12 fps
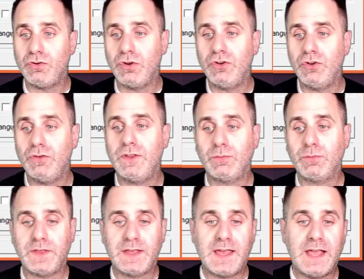You can do this
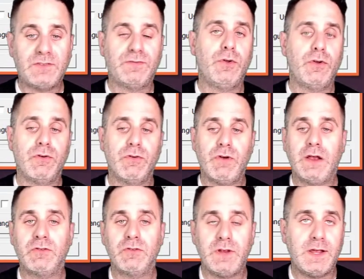with the case folder
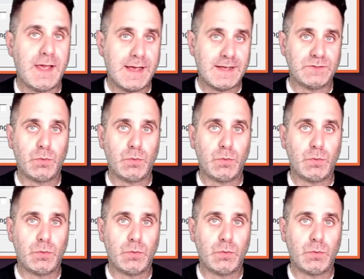directory as